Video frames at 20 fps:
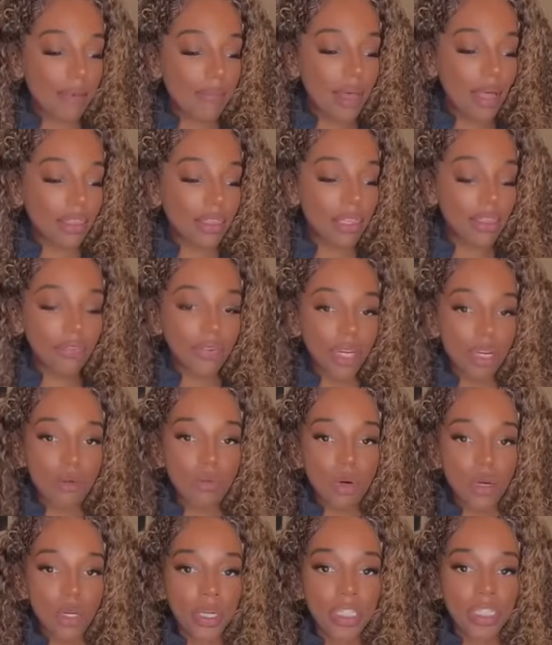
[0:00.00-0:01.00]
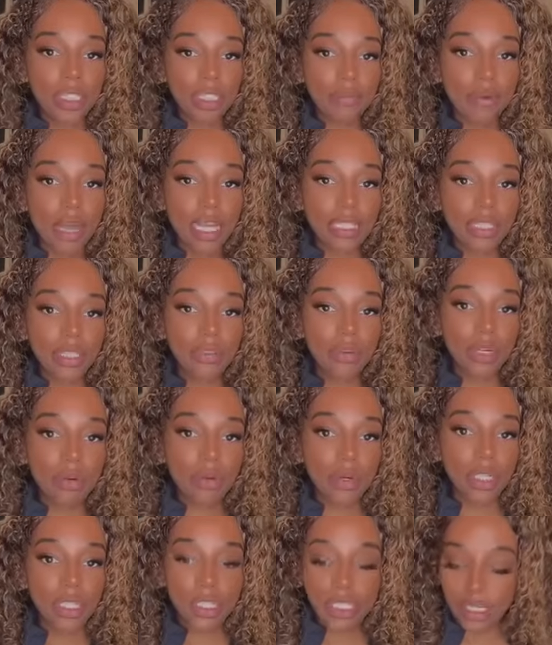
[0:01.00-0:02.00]
Tell me about the Three of Wands. Why is the
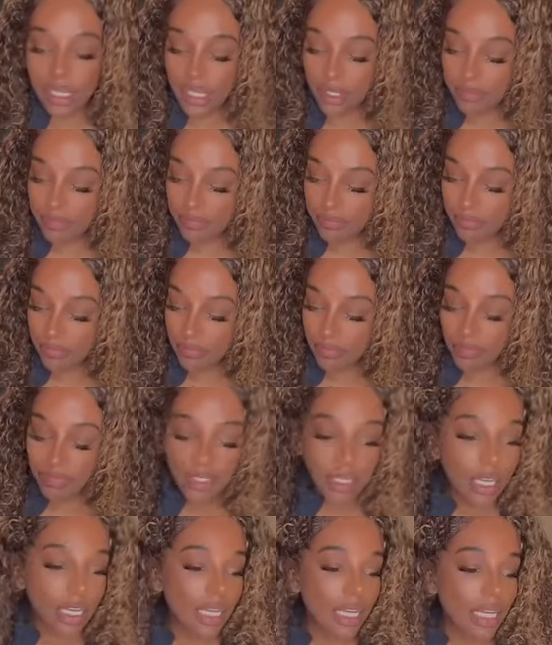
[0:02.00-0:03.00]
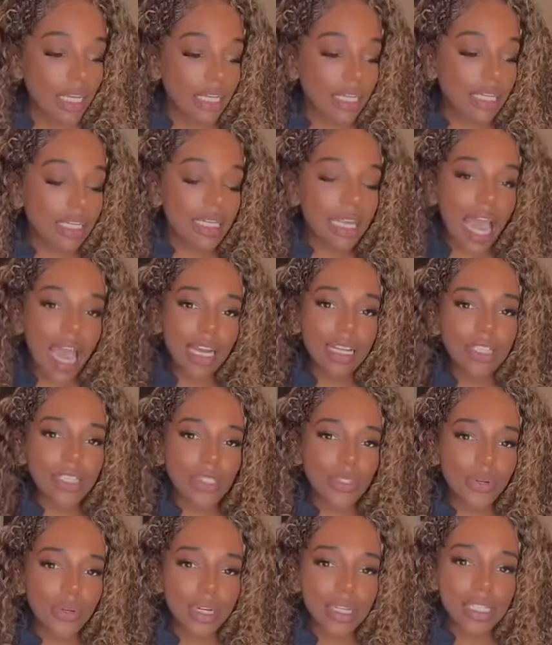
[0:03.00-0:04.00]
Three of Wands here?
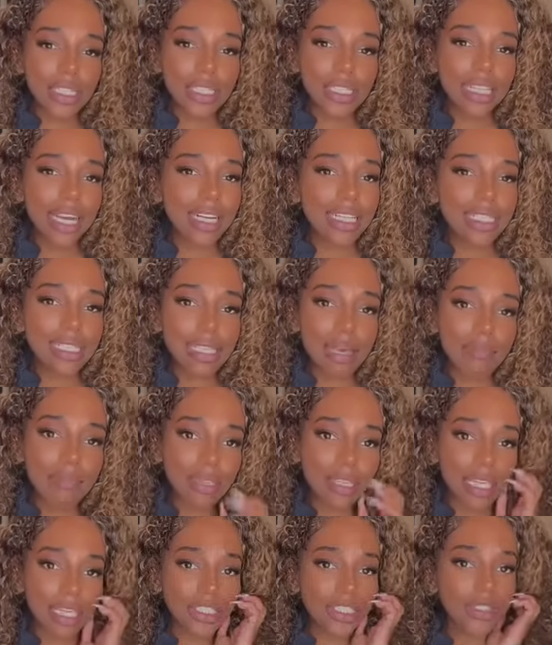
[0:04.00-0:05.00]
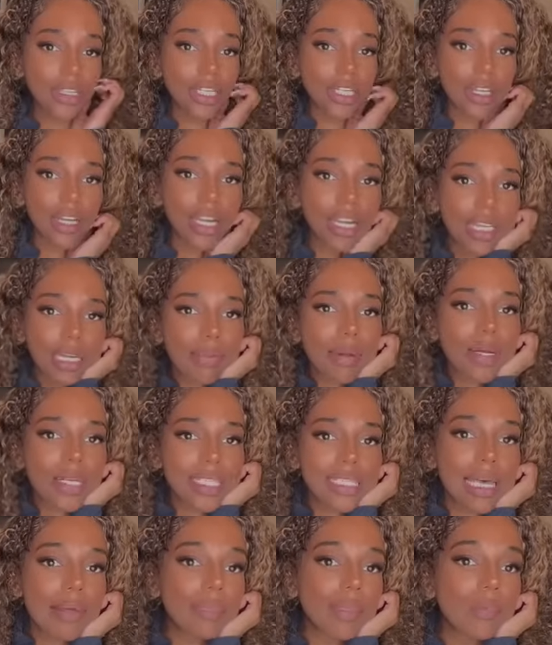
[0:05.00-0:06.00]
Nine of Swords. There's something that you're in your head
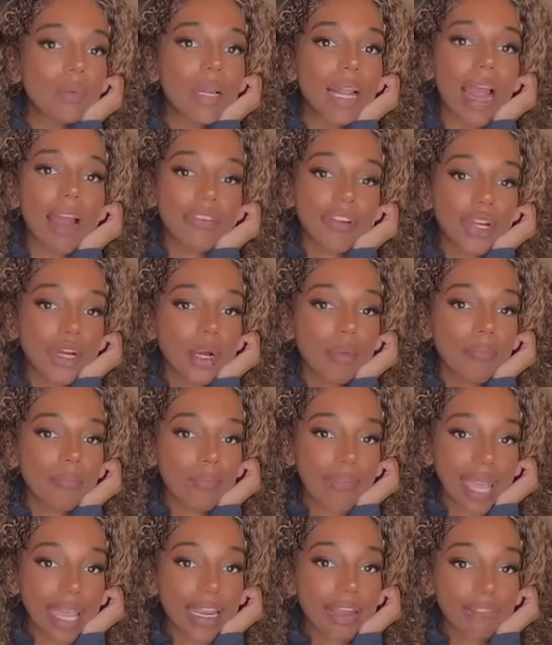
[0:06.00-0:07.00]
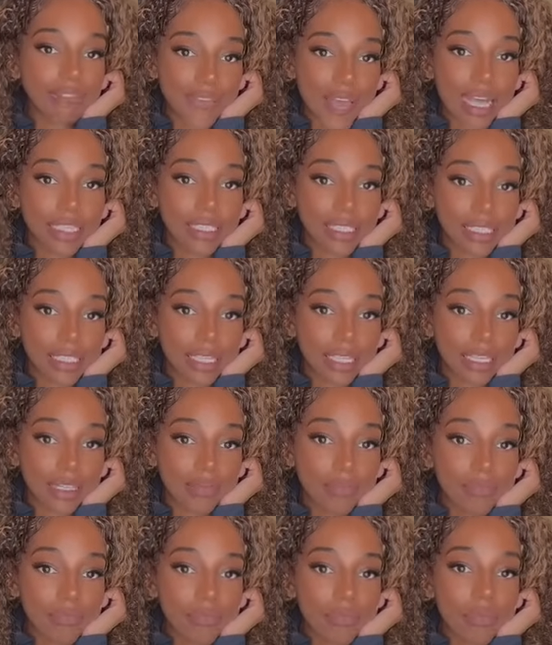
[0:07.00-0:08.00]
about. It's something, whatever you're
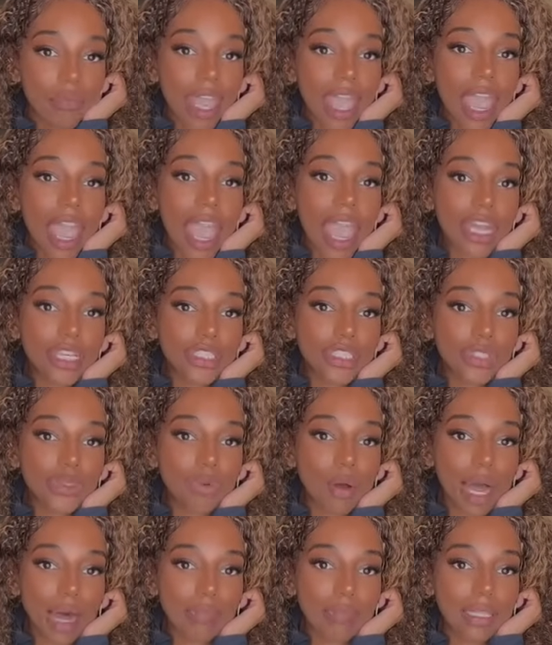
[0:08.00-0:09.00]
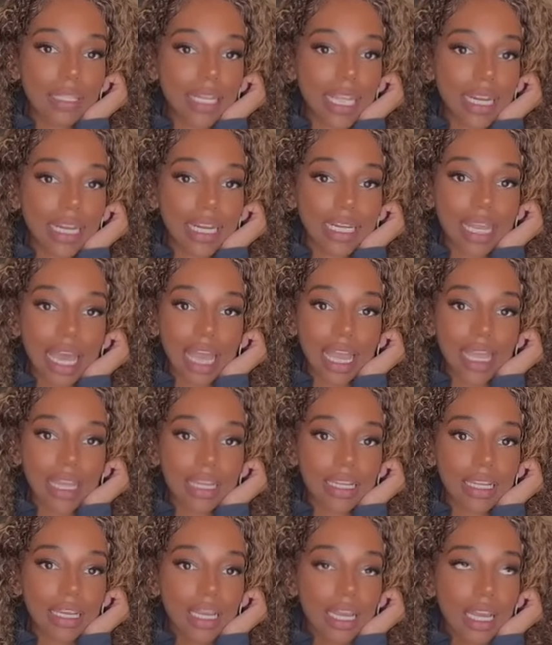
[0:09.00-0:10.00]
manifesting has you up late at
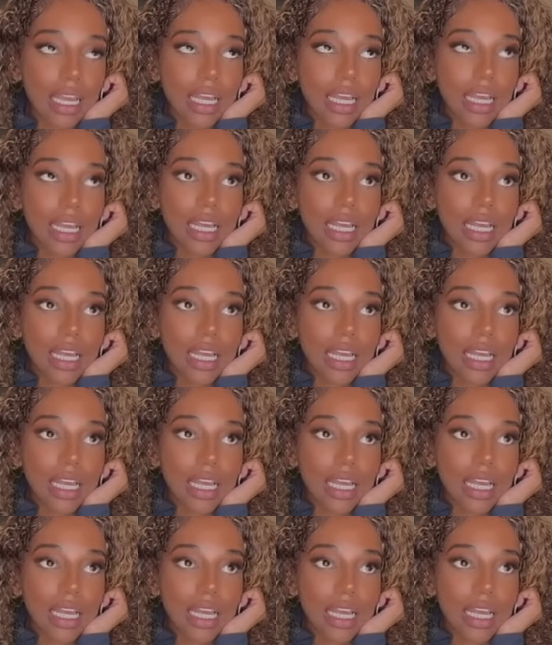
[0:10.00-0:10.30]
night.